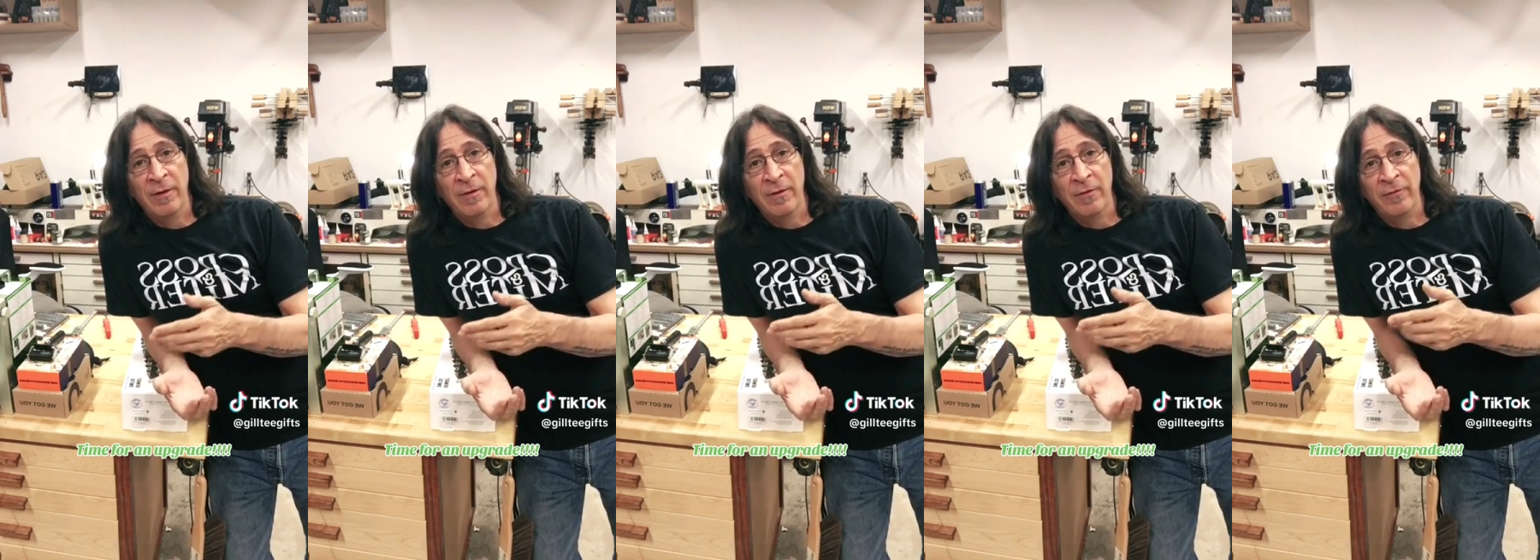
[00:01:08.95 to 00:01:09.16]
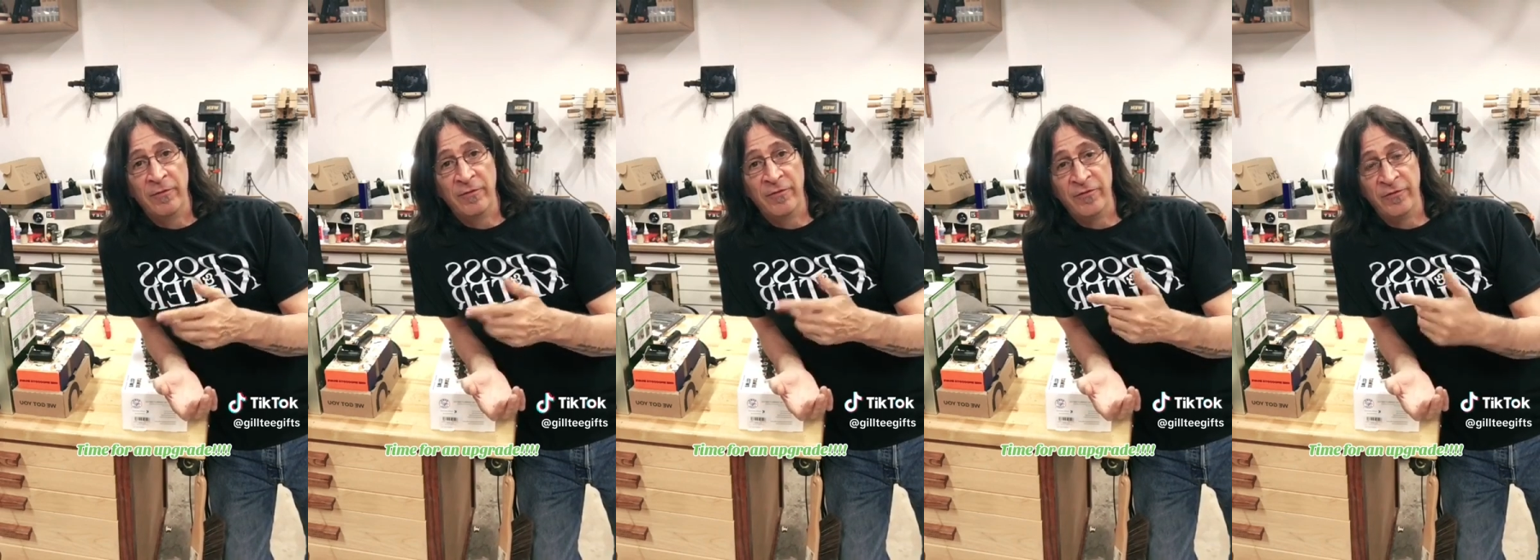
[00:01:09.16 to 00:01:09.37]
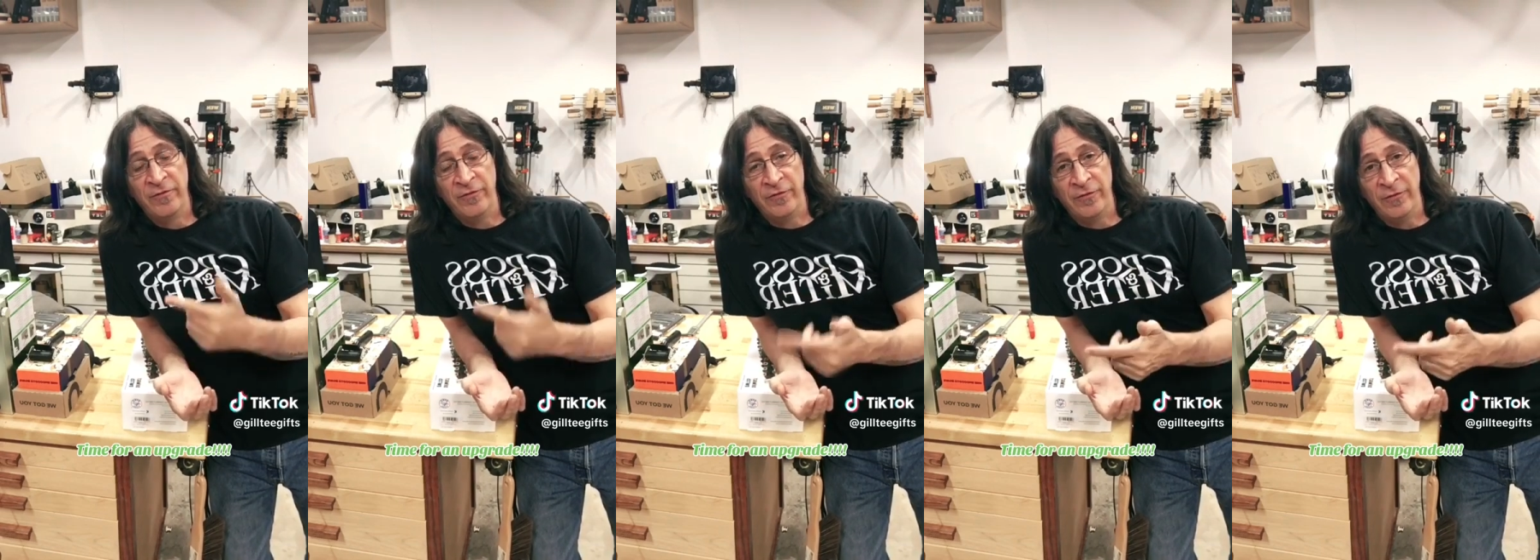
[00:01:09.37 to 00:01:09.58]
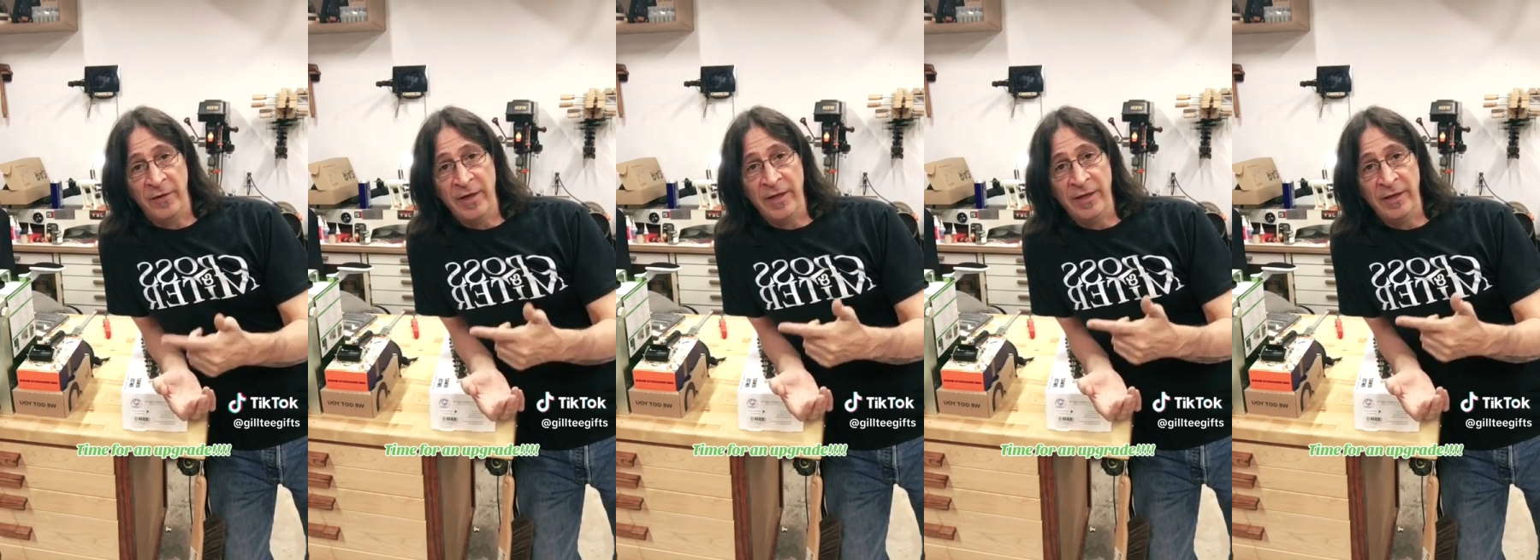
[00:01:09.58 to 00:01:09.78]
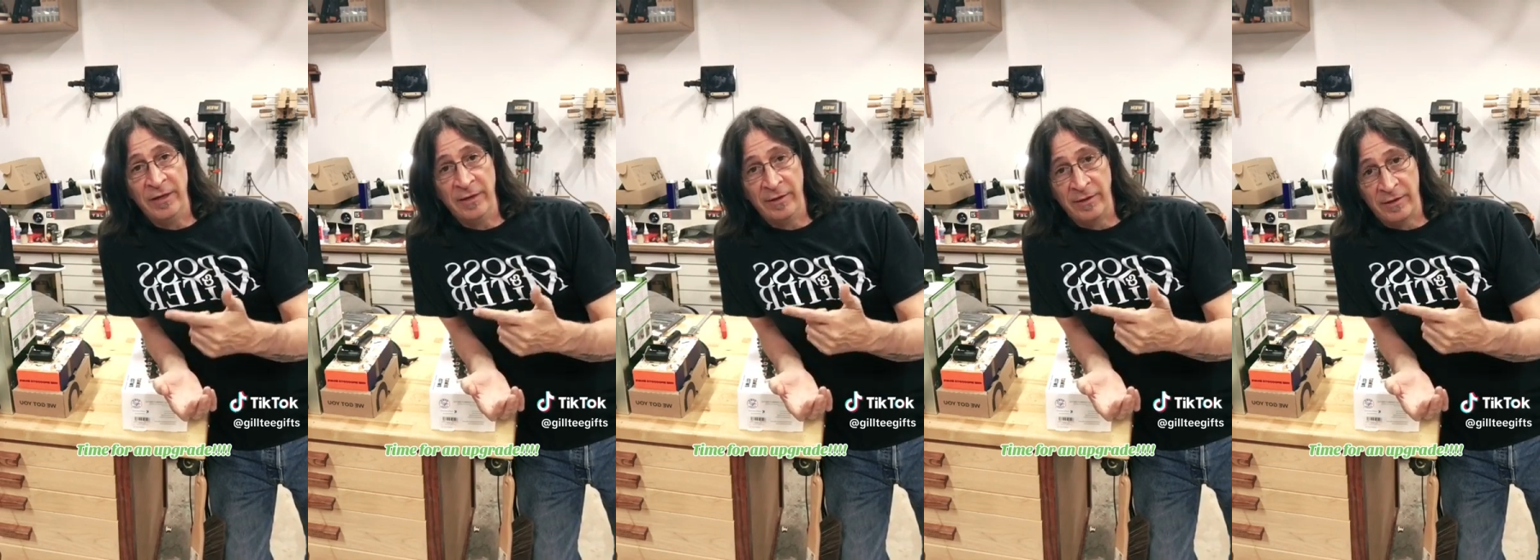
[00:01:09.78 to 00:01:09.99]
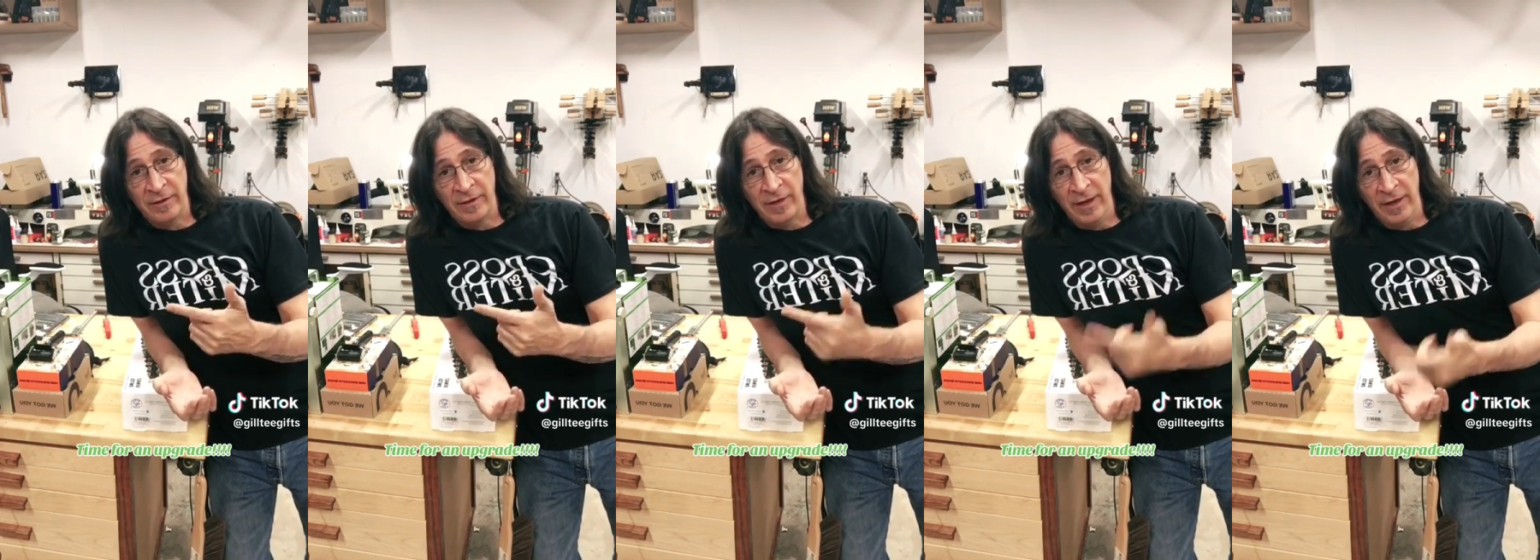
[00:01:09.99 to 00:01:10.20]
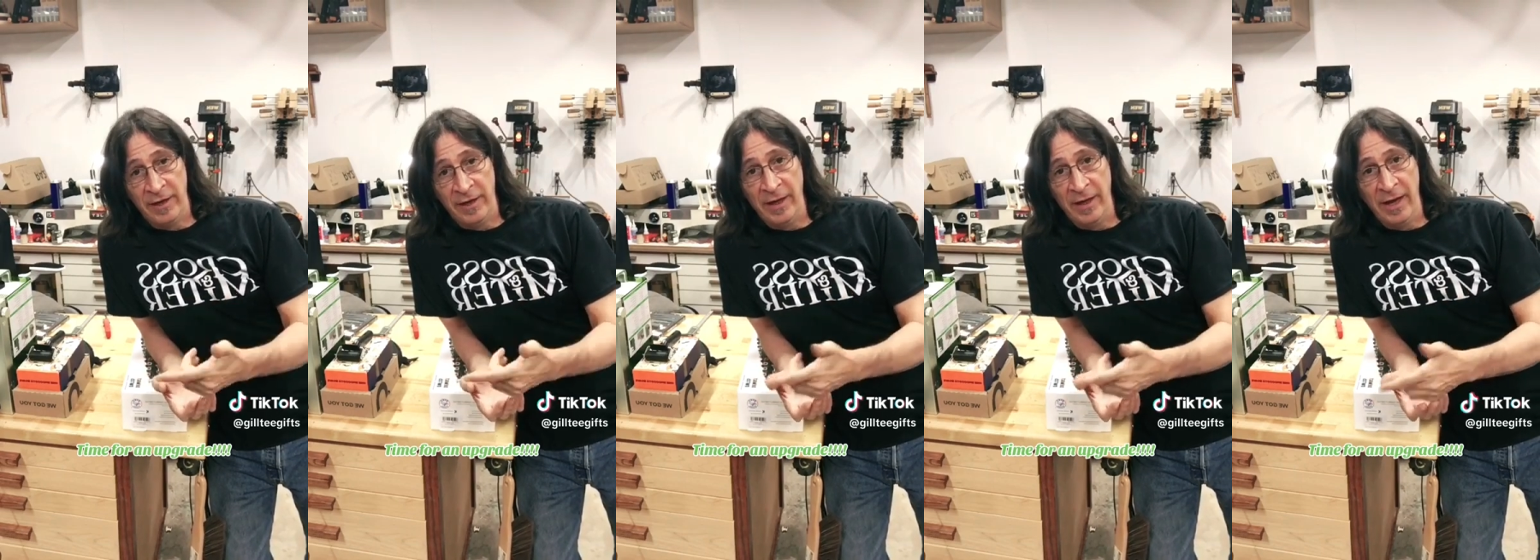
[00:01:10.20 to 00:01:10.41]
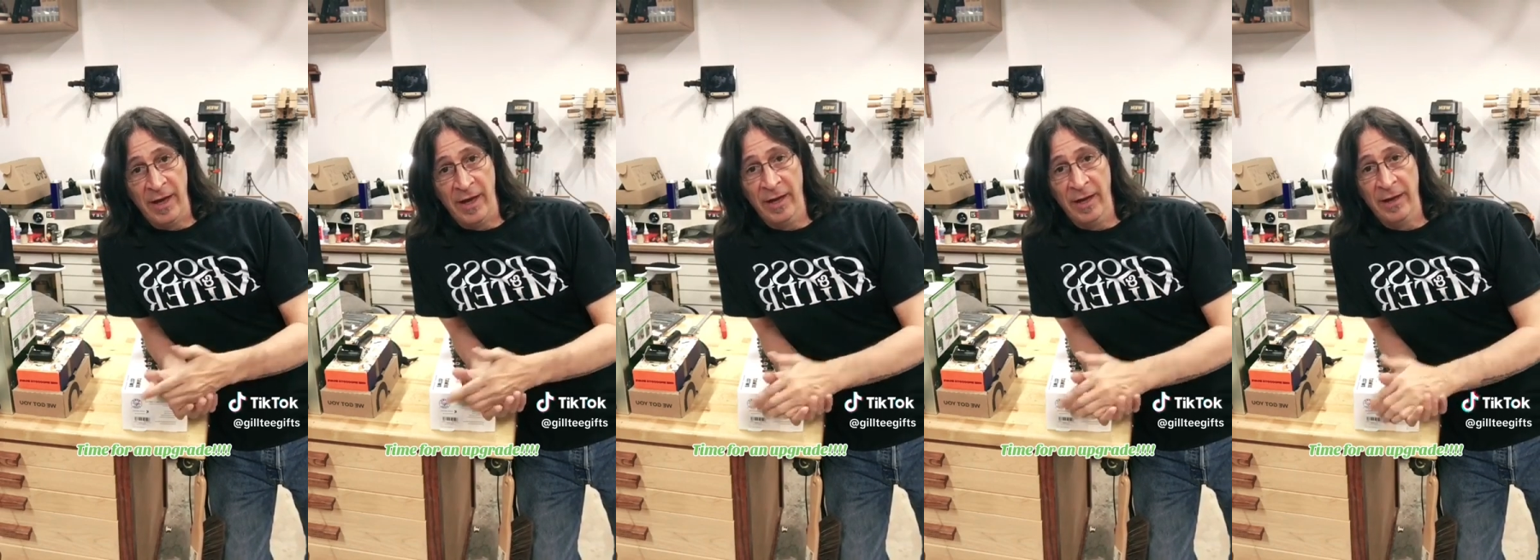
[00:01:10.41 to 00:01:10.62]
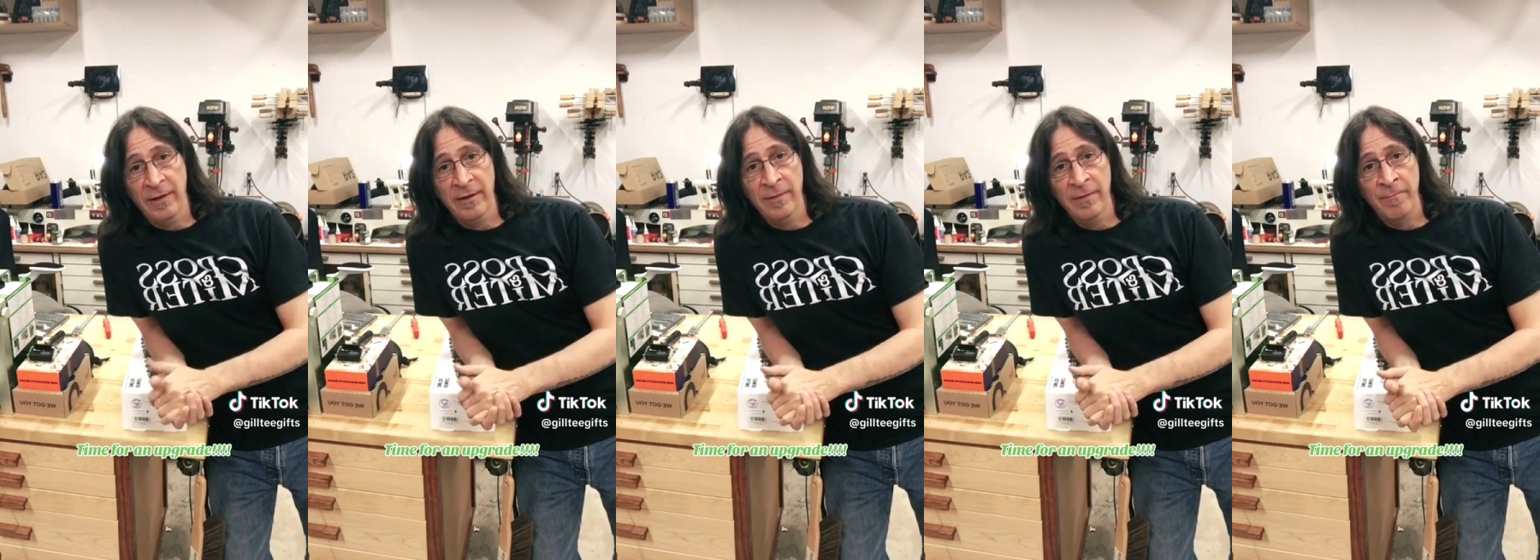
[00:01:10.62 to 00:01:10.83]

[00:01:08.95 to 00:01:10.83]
straight cutting head.